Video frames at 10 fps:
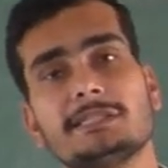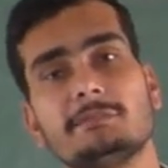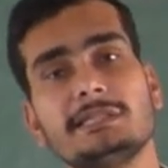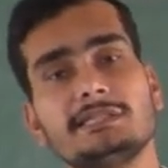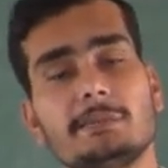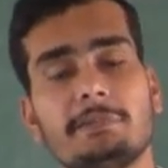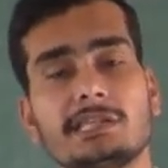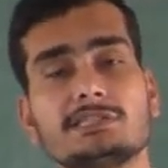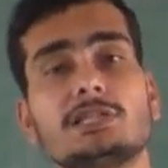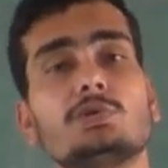means the
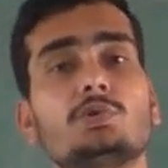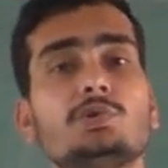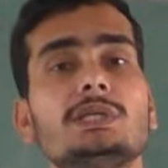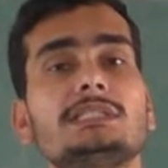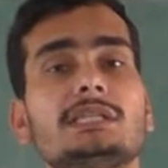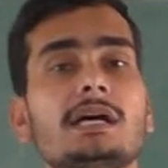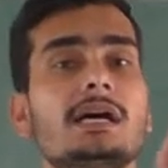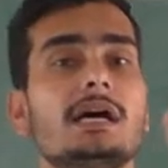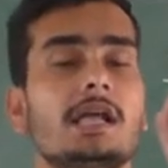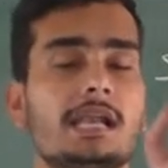person who is
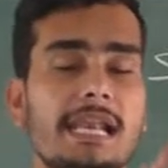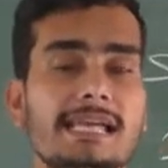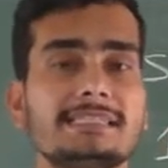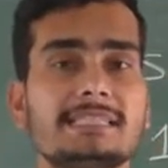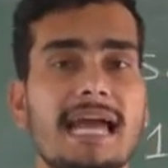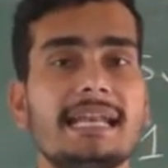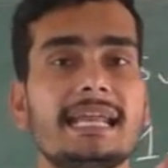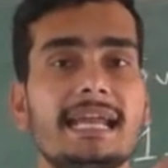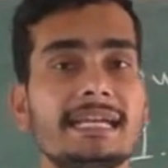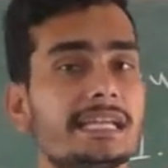less
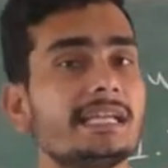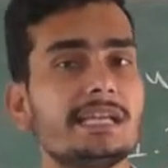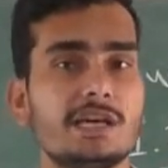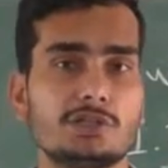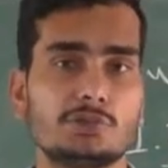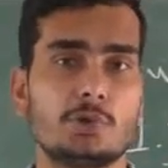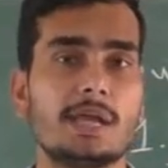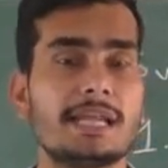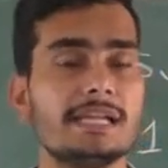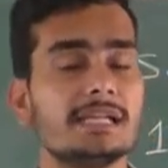than 18 years
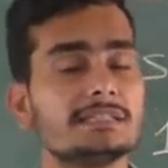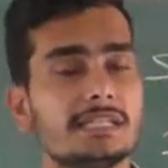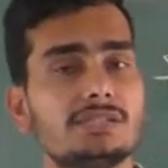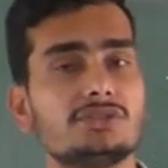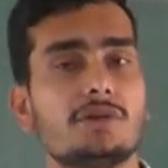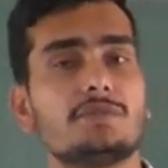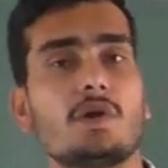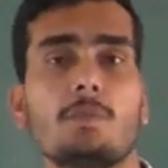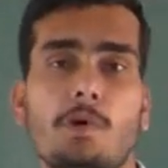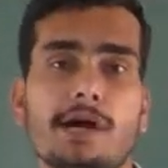old, and in a sense of
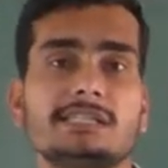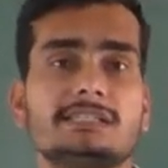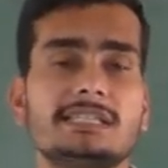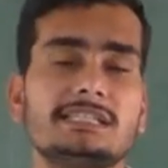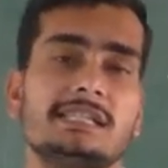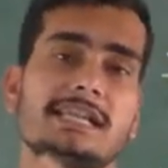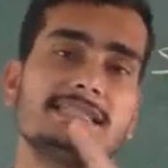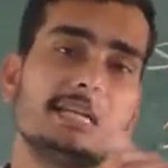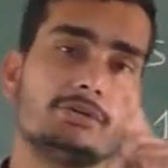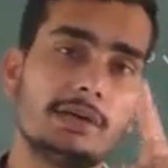your boys it is
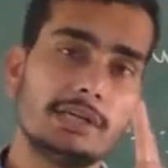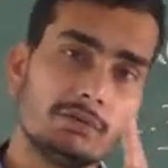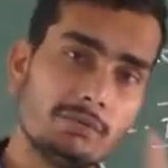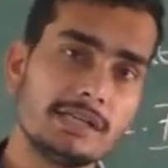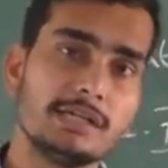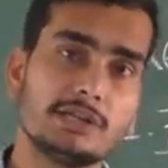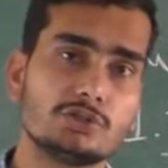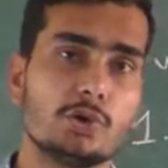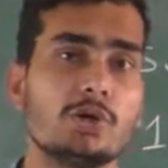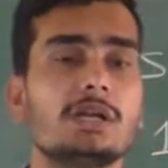less than 21
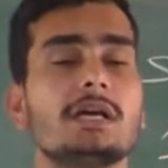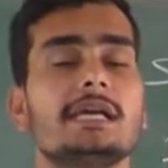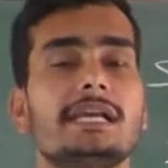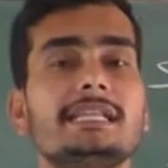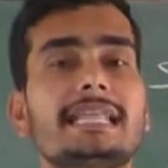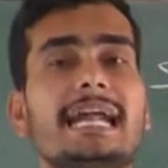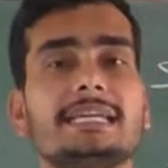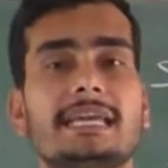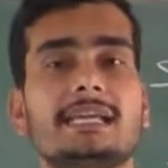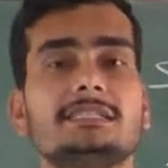years old, in
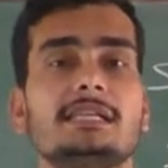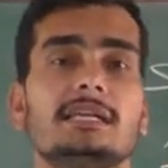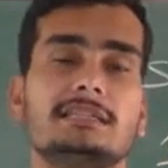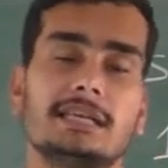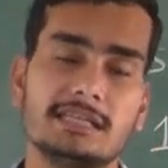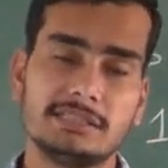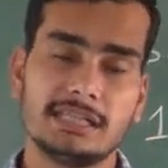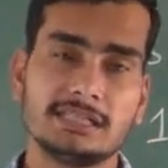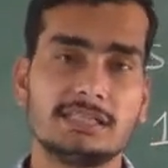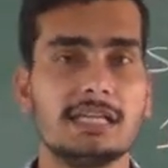that case the
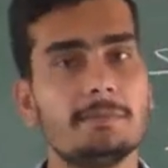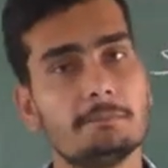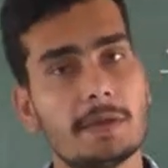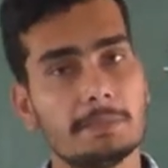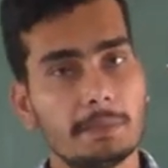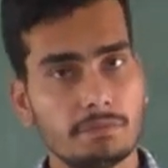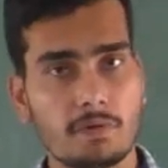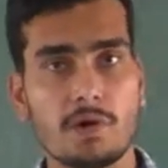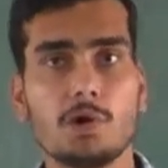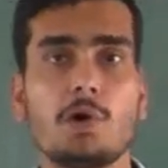restriction may be
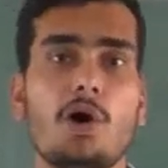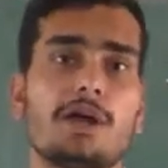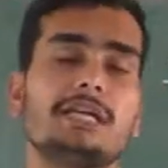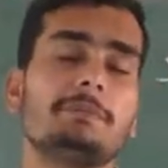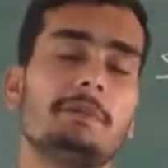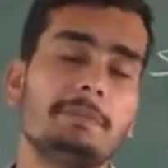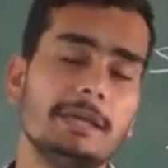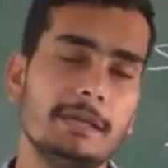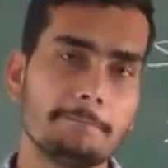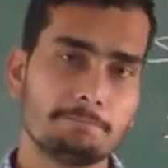follow or it may
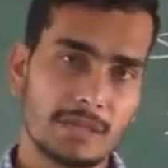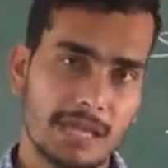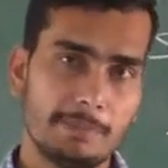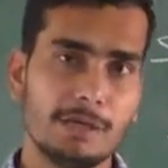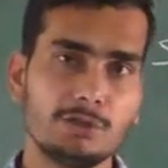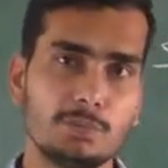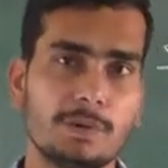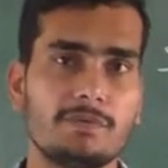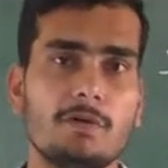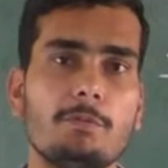be able to
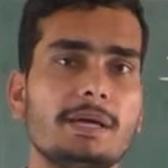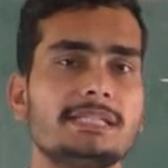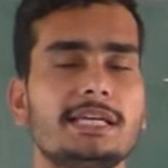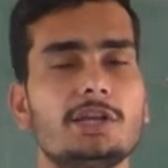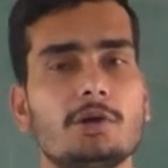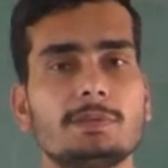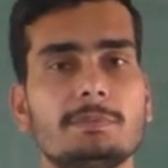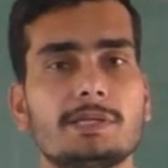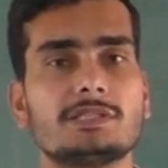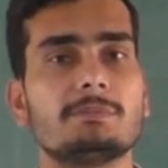perform by the any of the
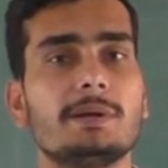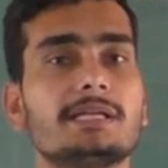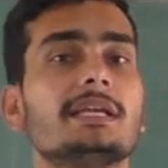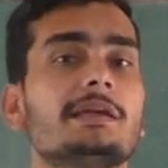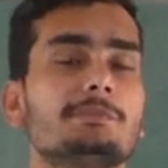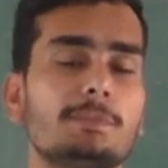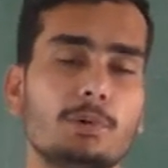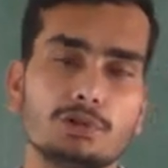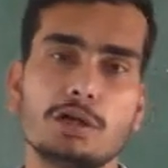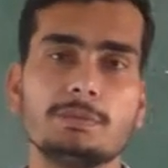person. But if the
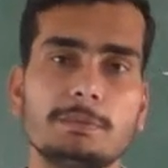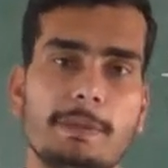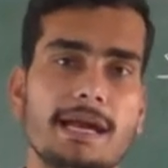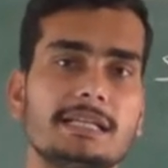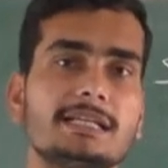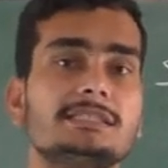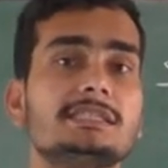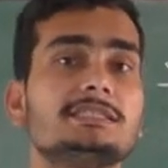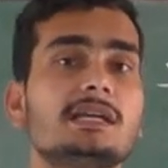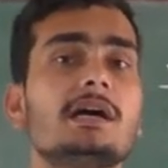both of the parties
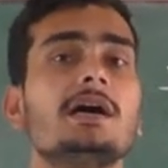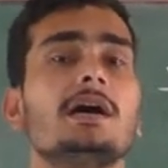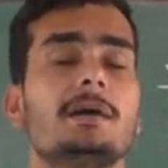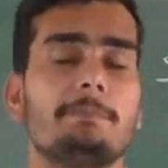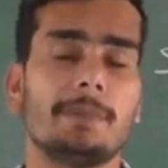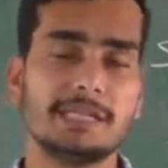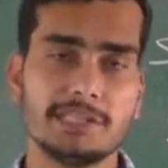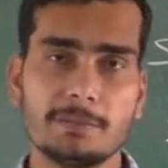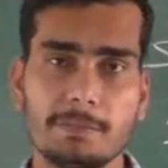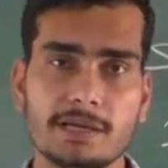is a
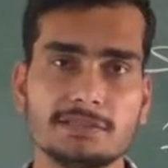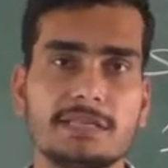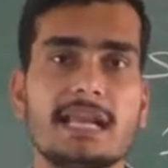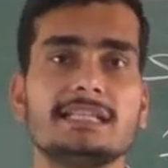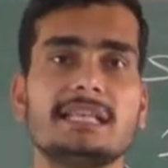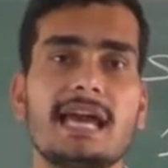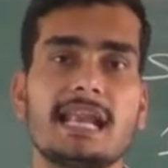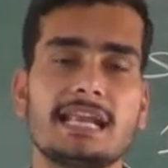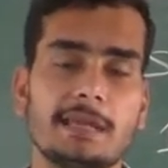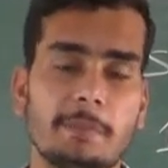major person and they
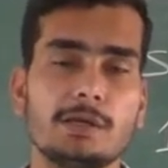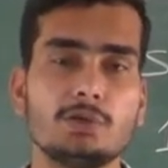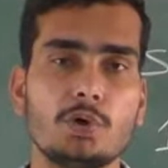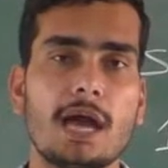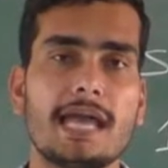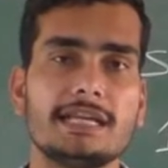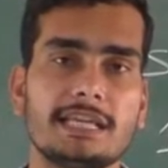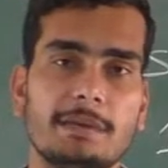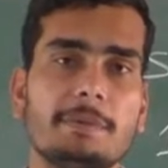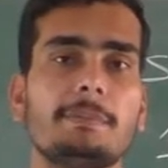are able to and
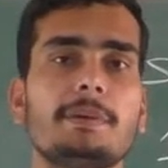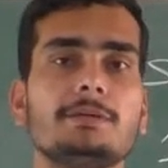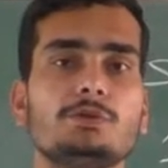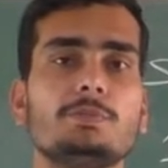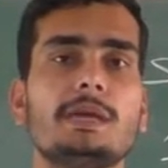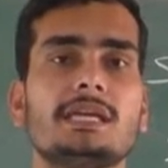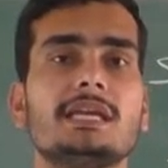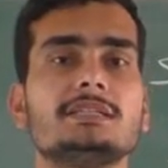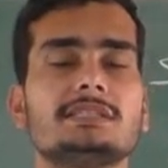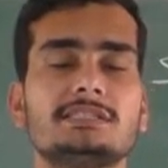capable to
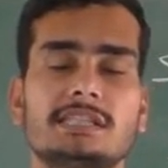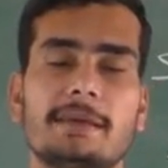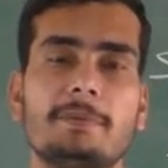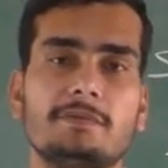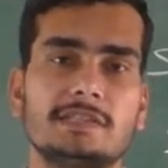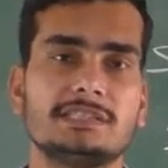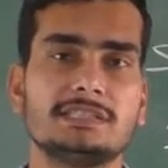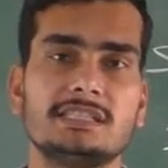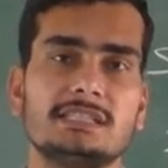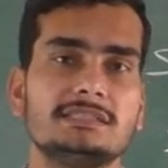making such type of
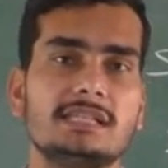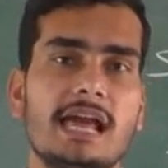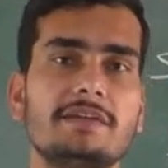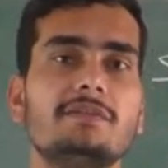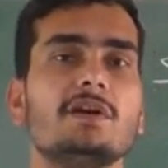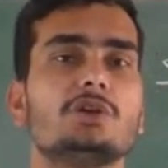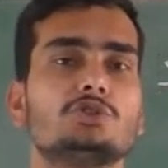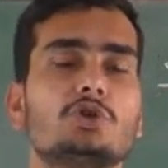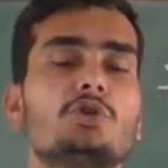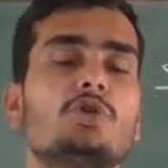decision in his life,
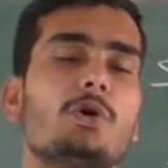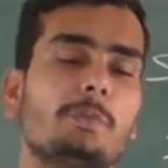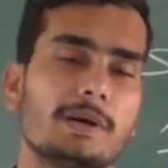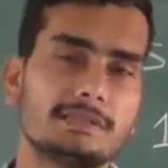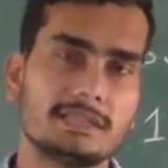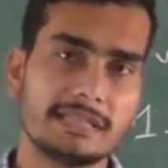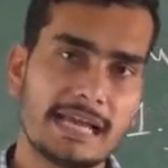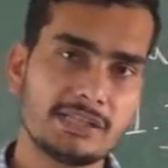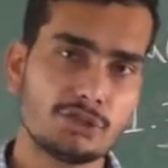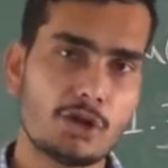so no person
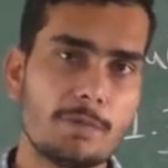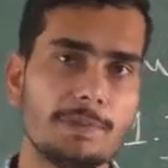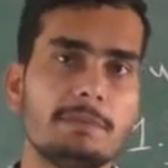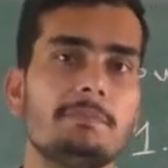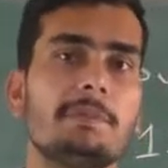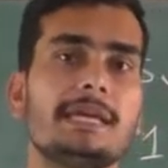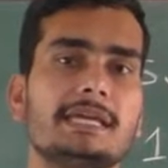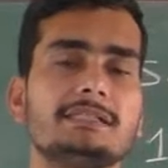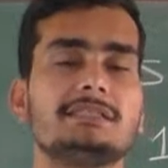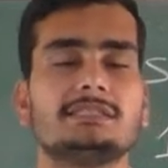can stop him
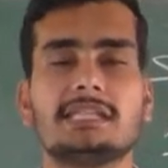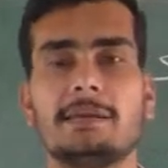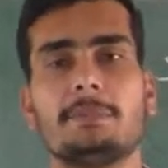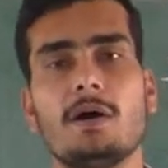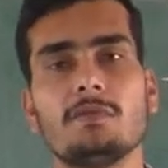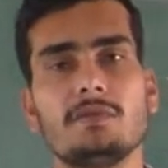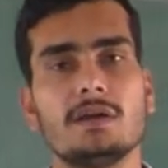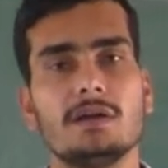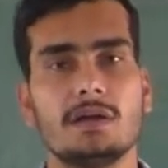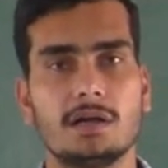making such type of
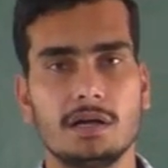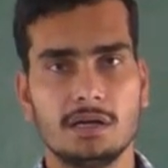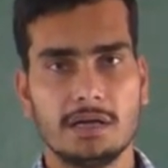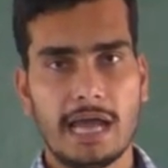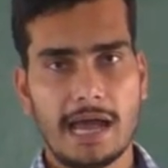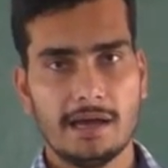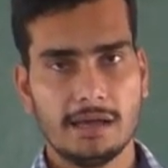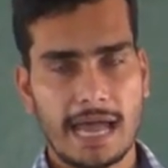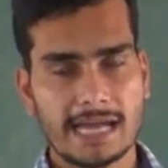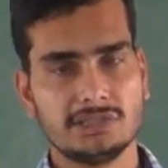
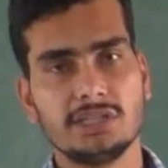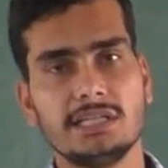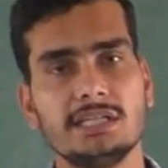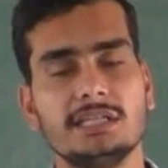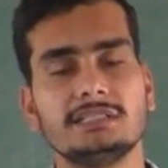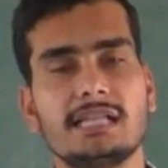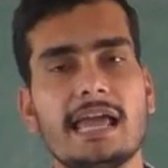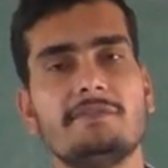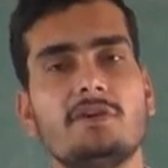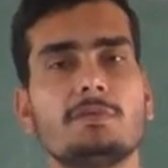action in his
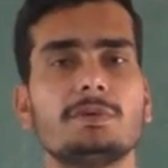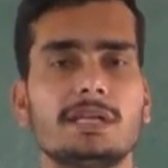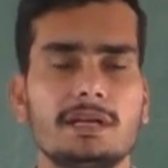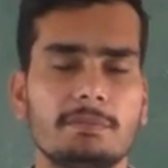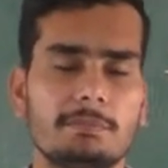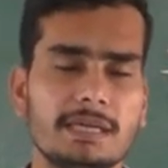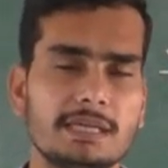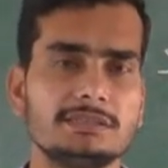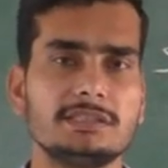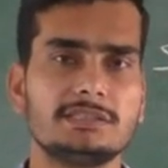life or
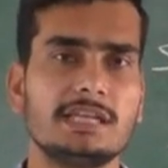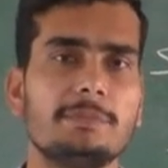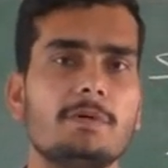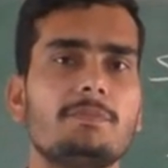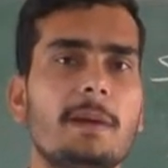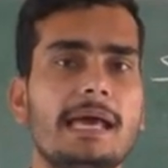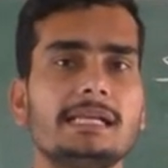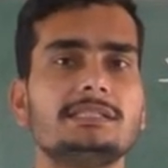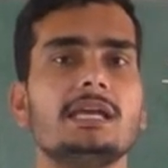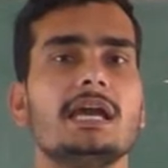making such type of
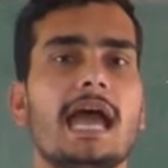marriage.